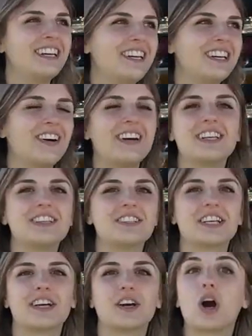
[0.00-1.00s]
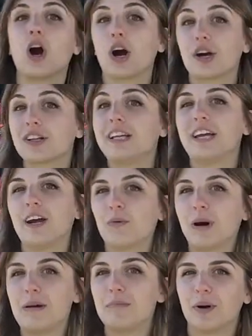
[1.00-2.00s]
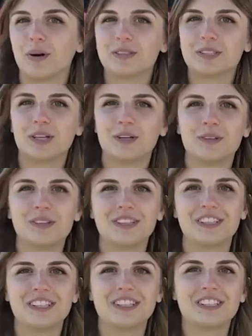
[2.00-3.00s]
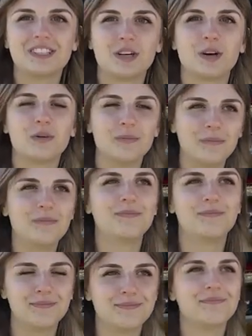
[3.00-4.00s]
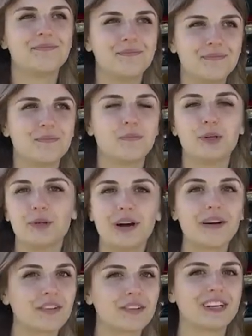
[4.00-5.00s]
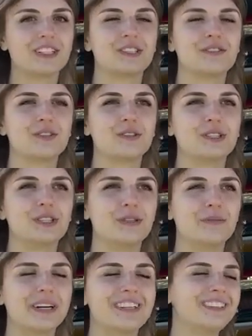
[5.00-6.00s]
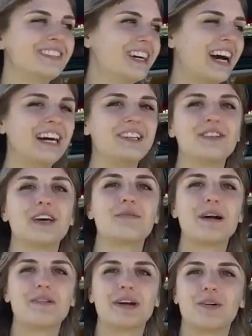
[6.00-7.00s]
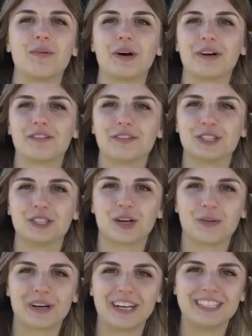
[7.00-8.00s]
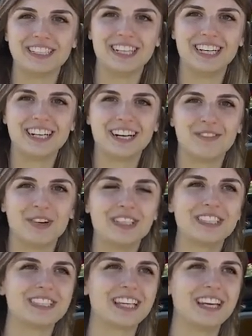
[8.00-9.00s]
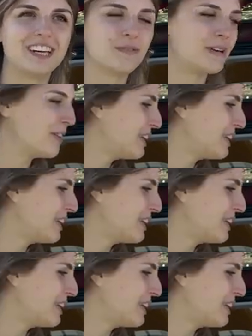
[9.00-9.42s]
and then there's like a car cleaning wipe also. So we do have a collection of those too, but I do like my running water for sure when I see it. I'm always excited about